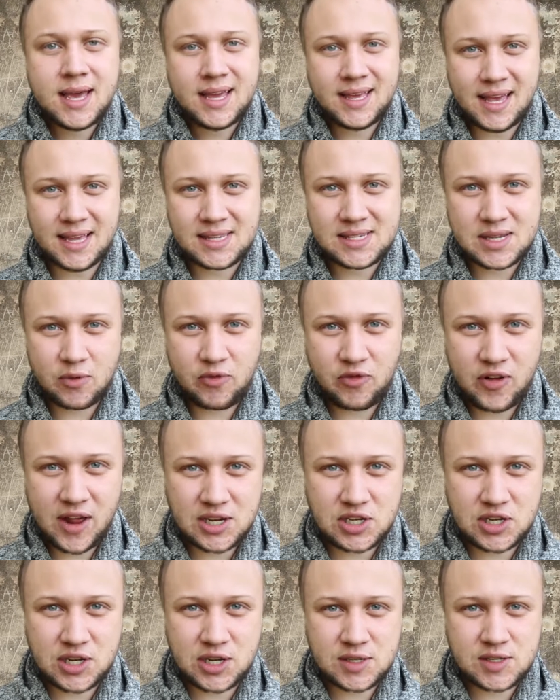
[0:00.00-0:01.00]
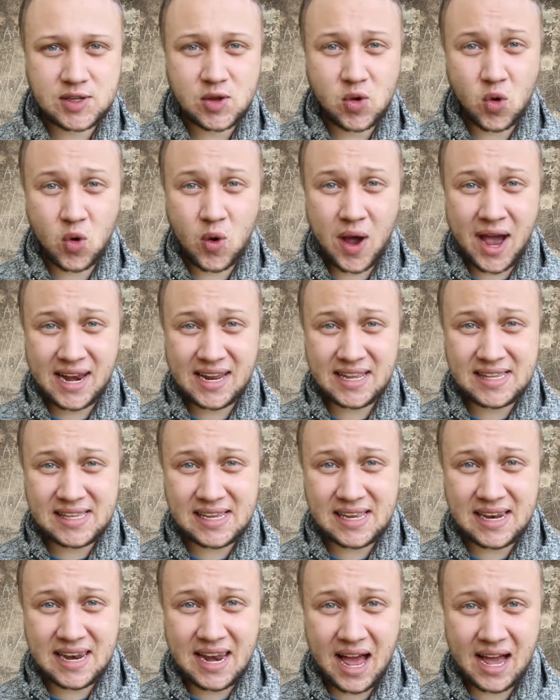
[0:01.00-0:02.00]
get some flashes or LED
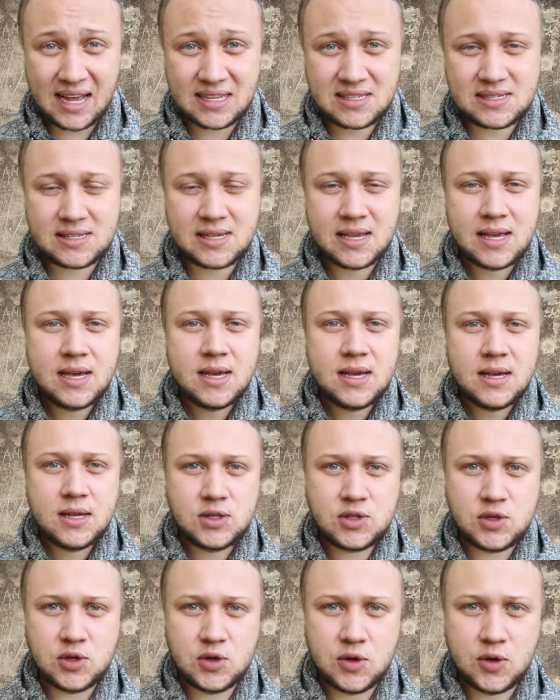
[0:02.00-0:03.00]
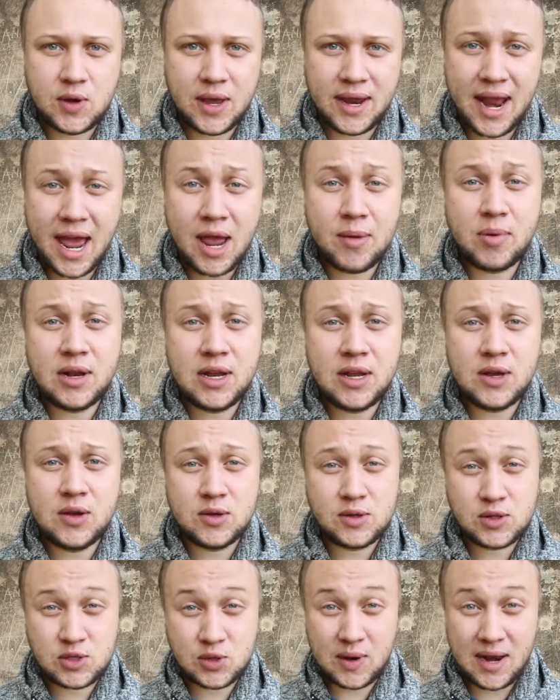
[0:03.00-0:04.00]
lights to enable
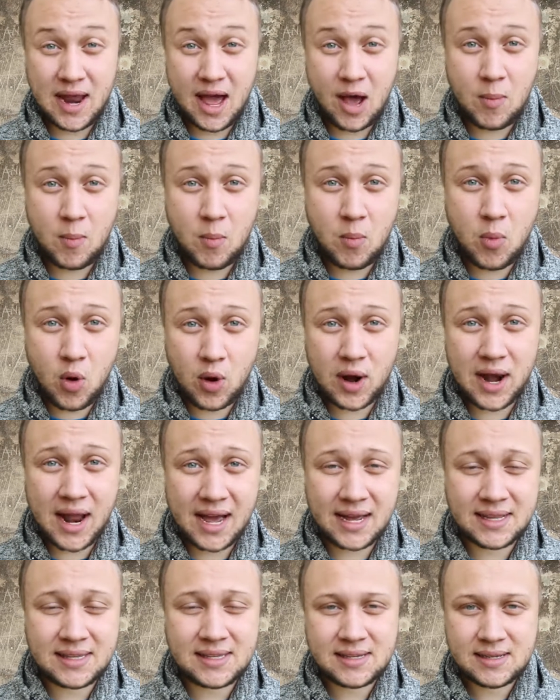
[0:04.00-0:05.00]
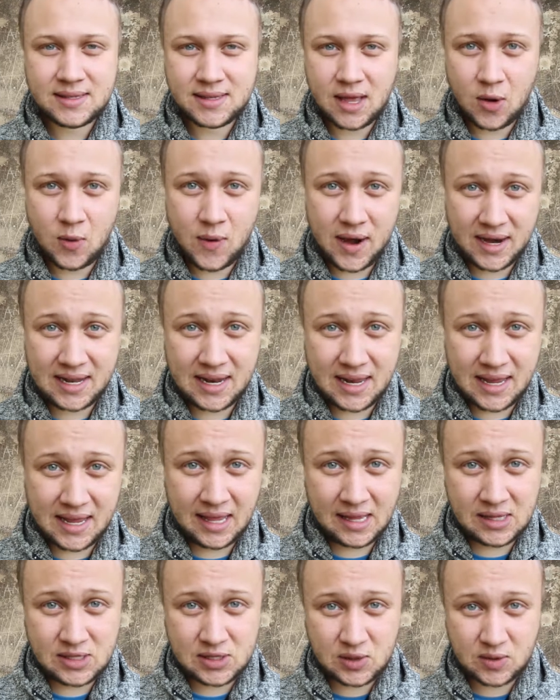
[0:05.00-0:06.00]
you to allow more light directly
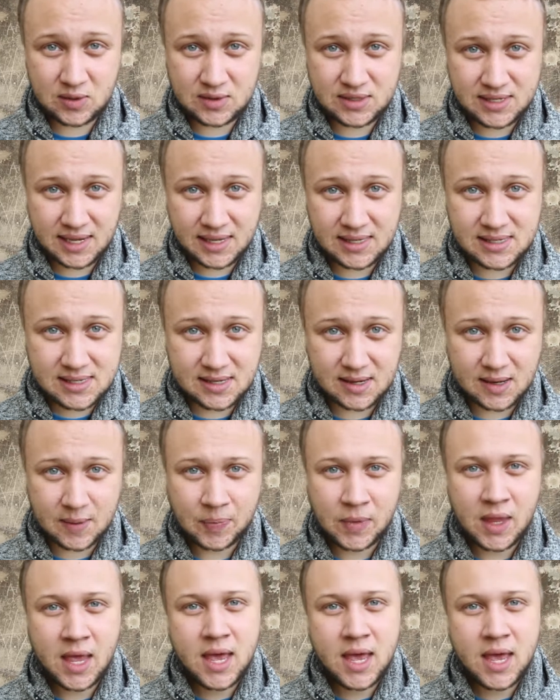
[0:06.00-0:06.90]
into your sensor.